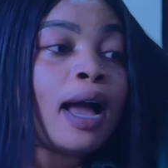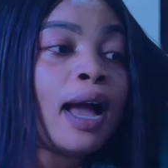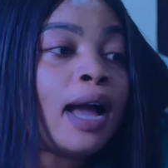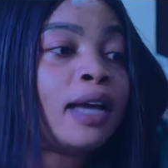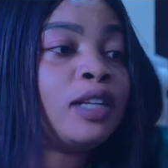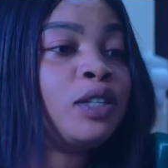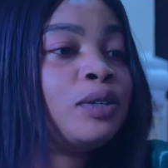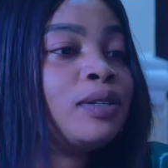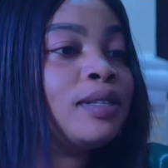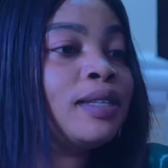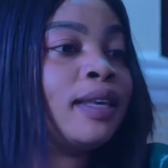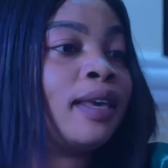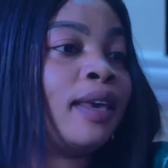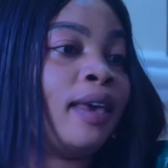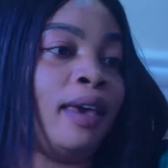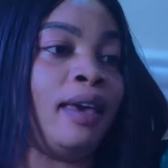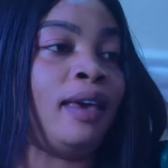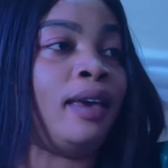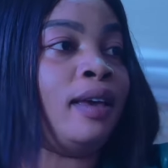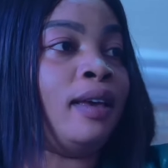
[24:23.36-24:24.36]
I just
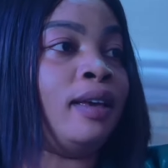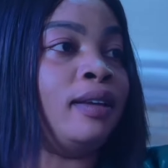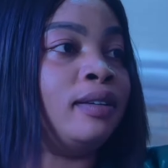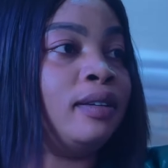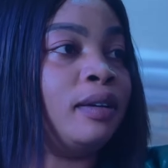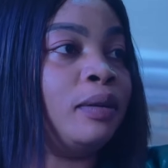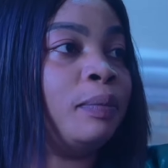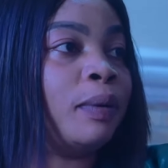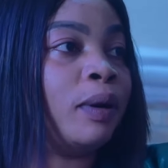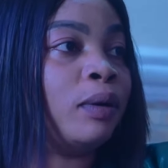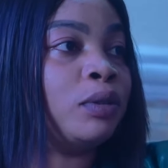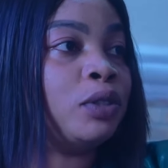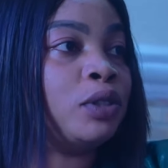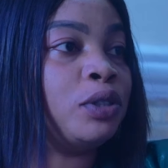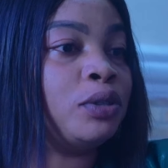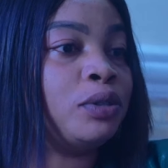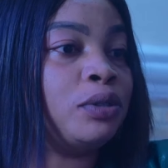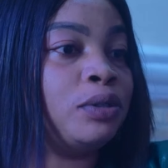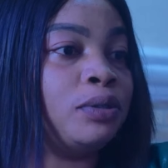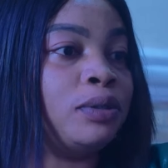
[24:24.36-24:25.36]
care
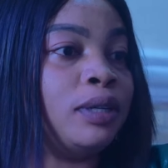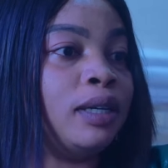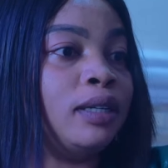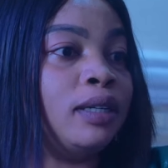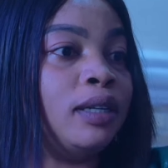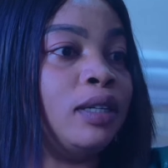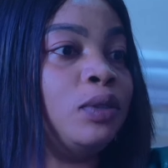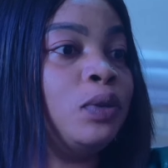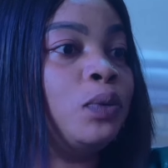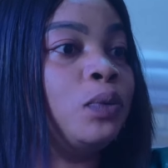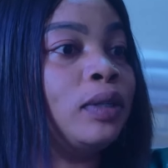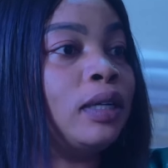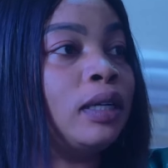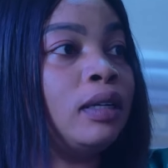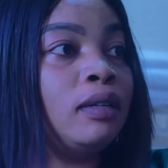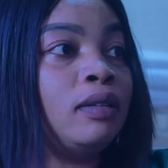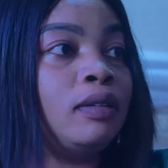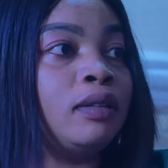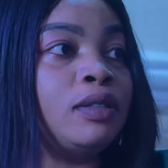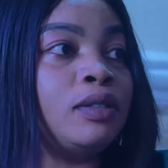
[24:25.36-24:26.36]
about you and I don't want
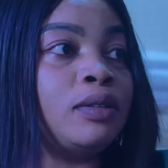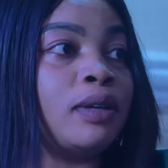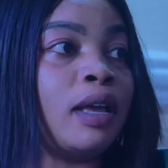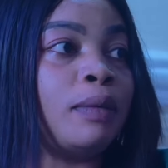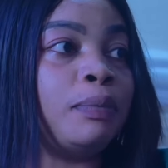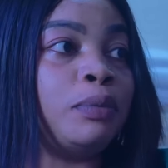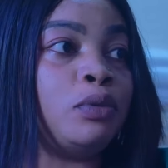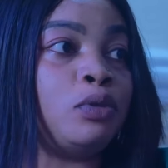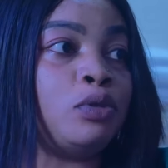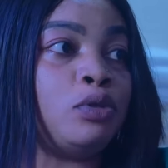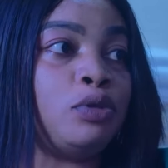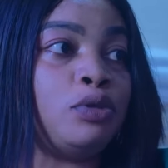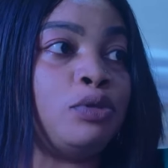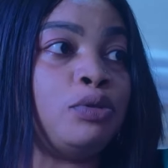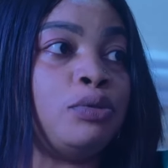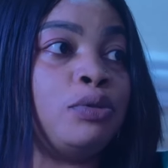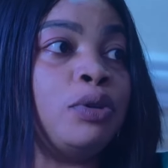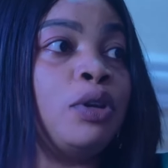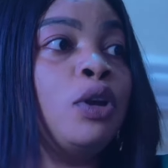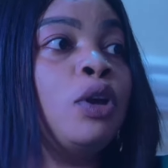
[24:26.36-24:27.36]
anything to happen
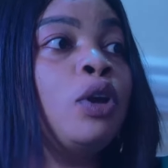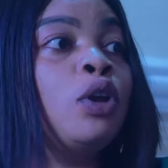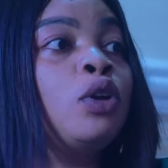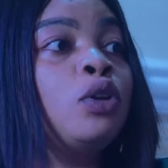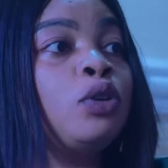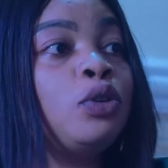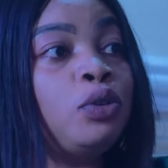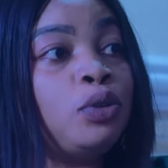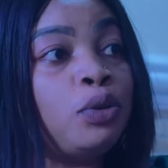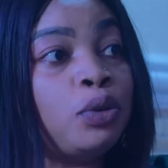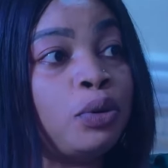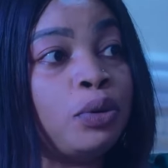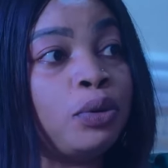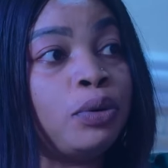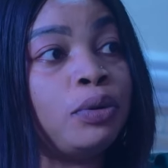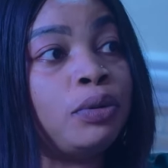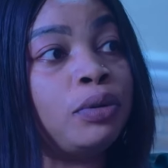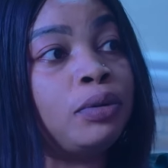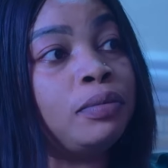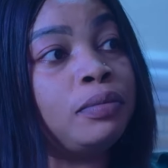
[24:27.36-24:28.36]
to
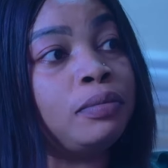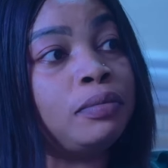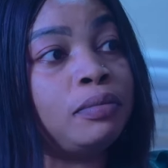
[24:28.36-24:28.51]
your